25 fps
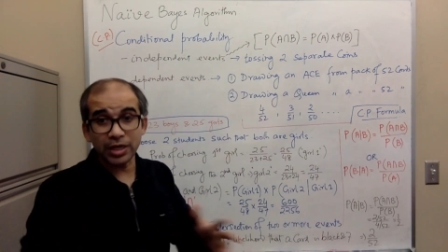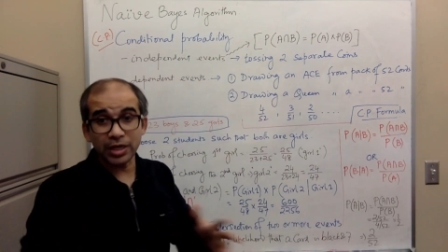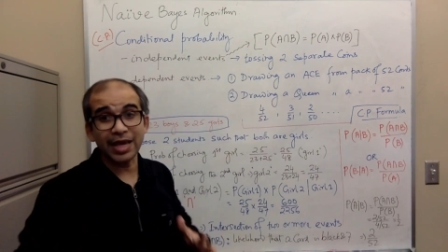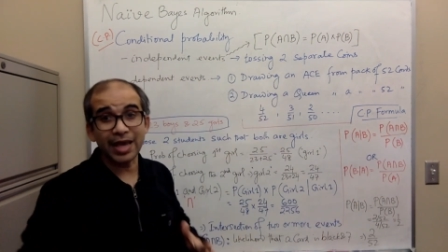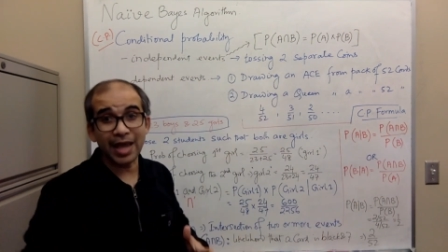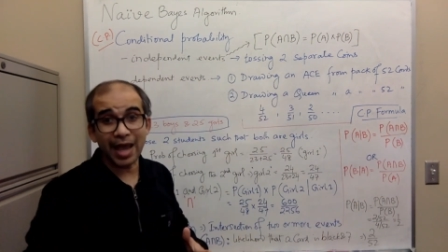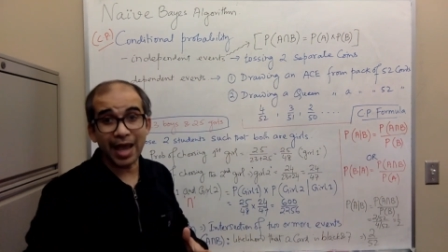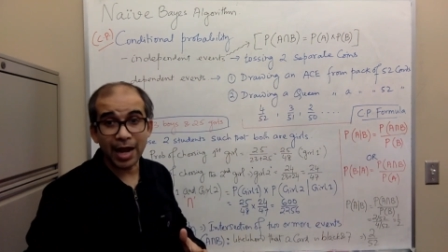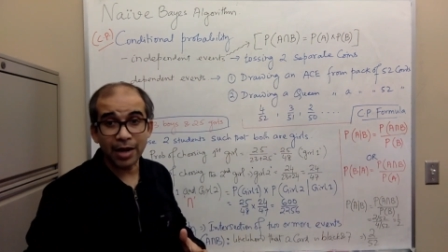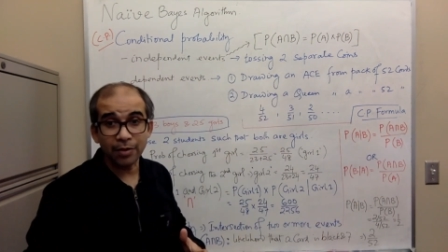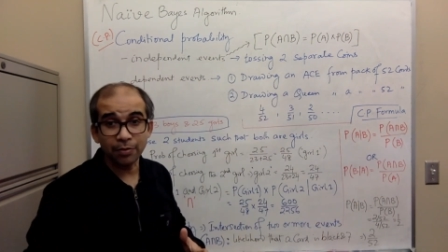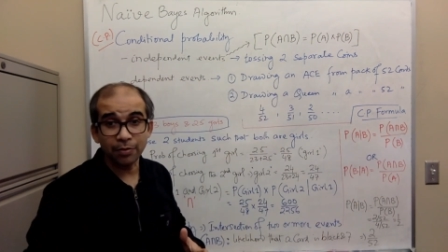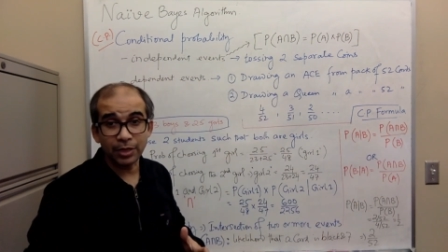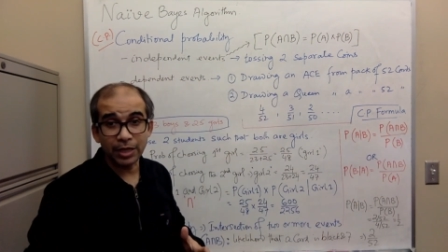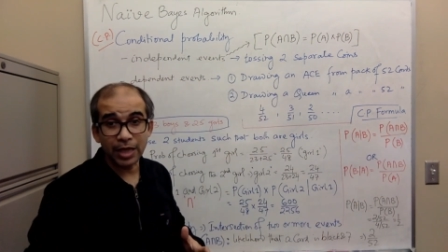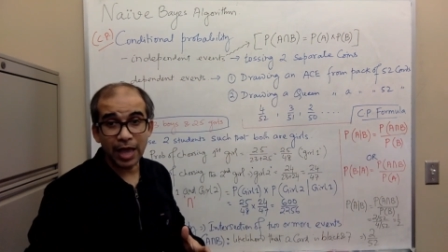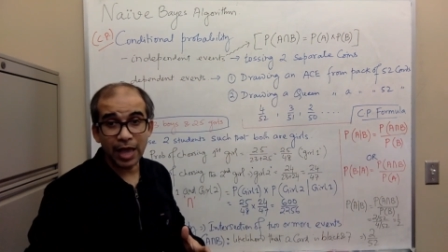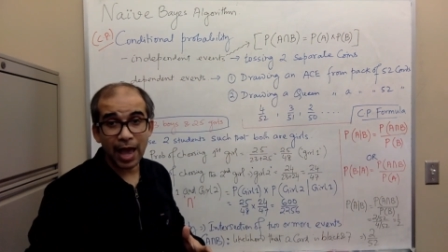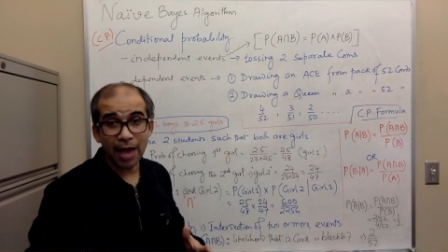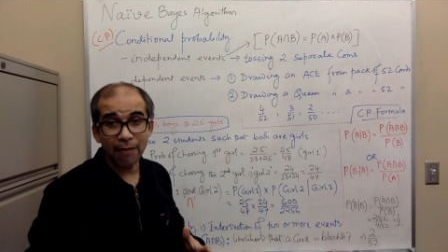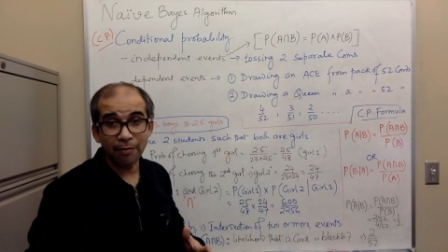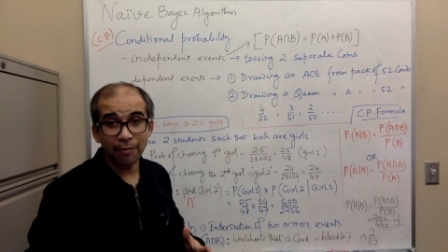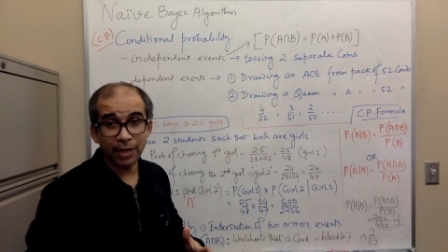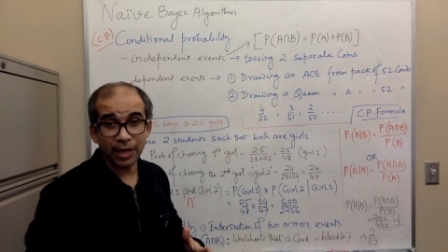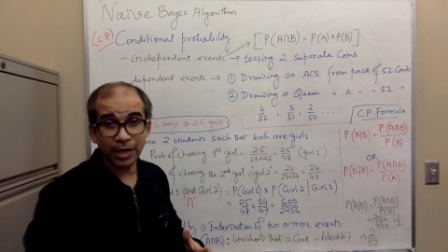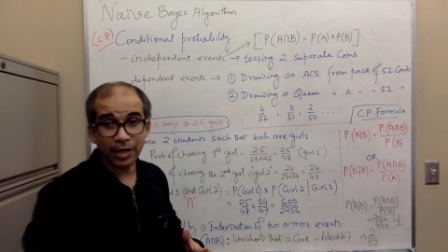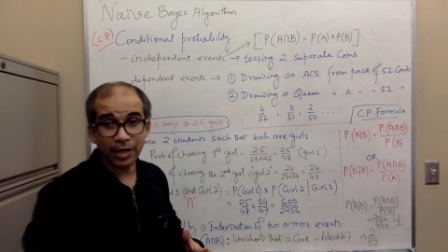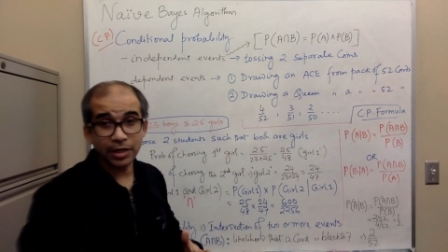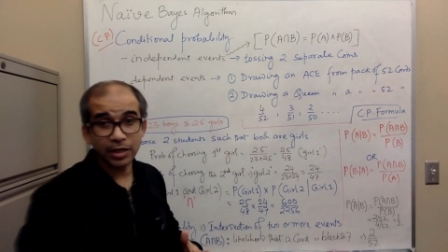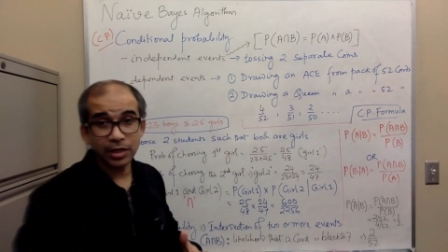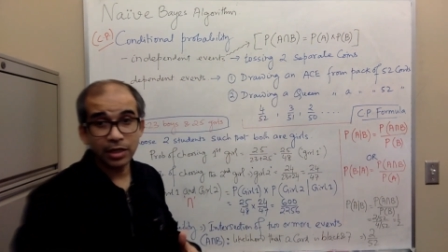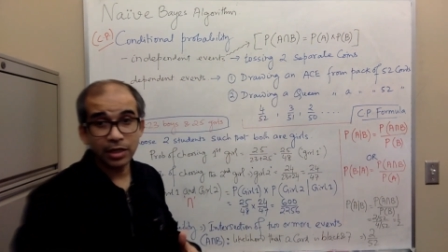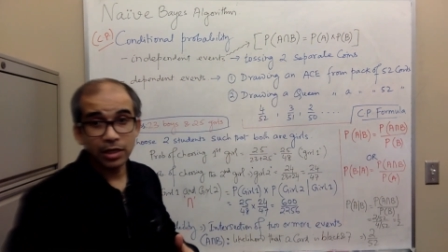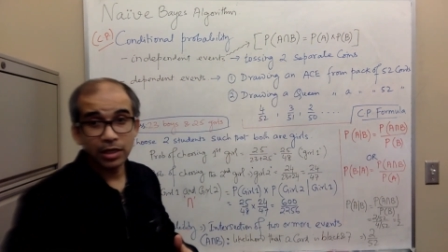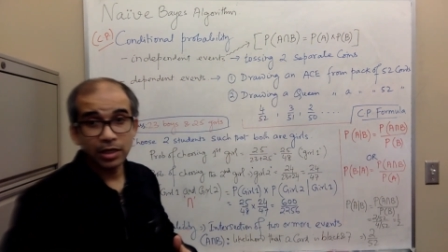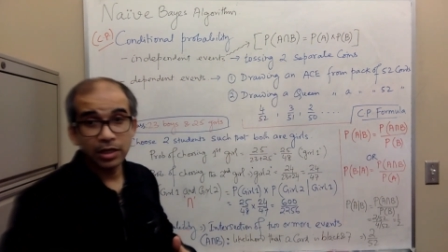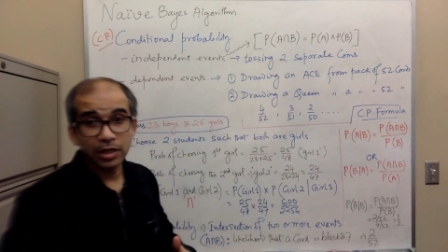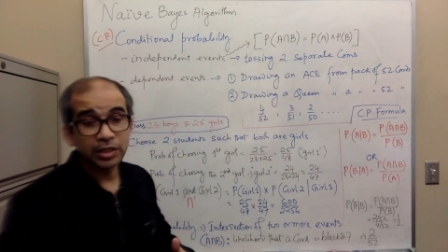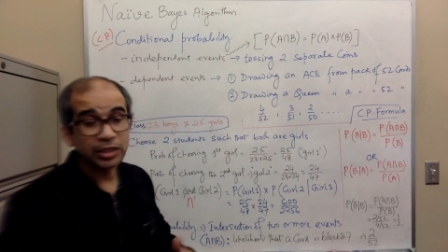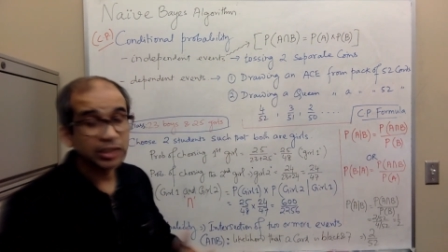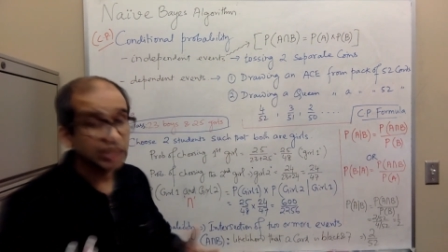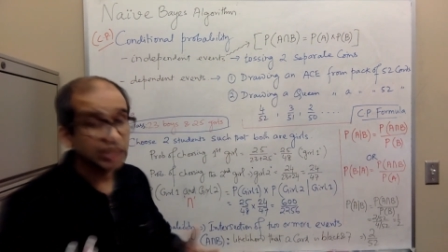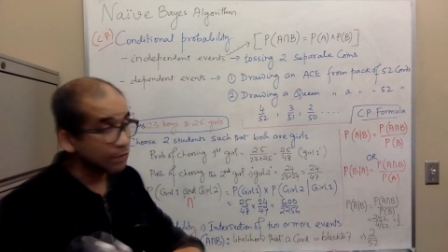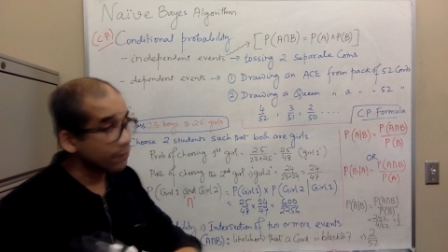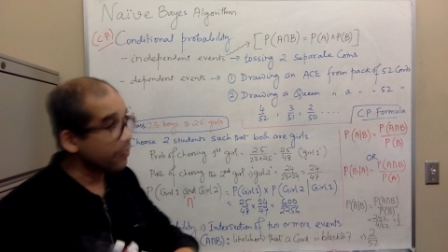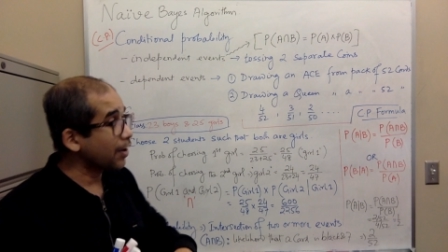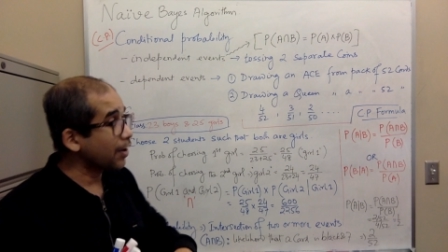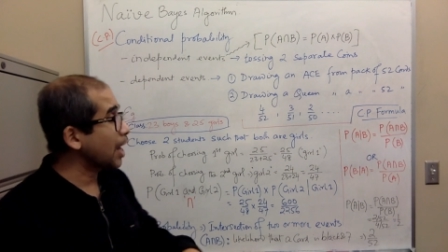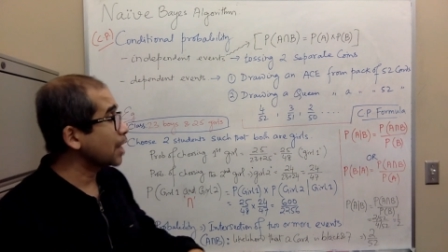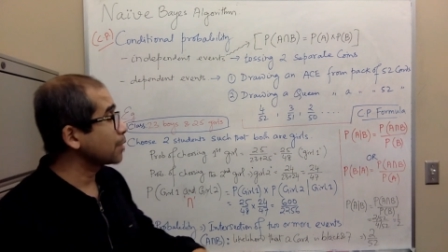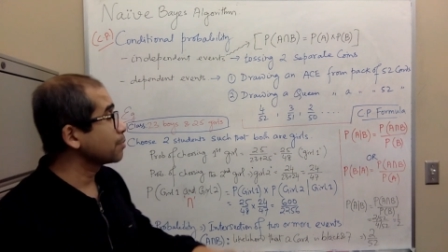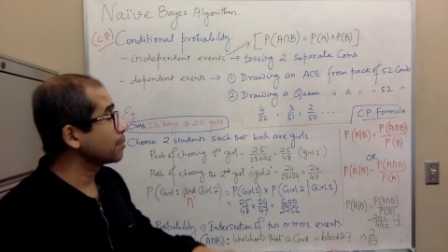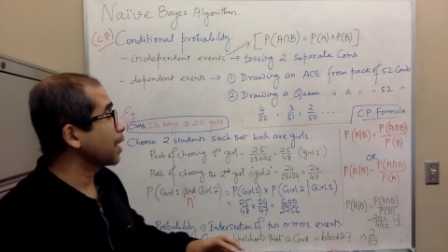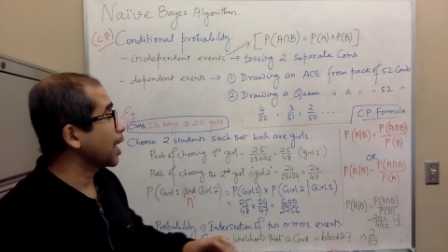A and B happened, divide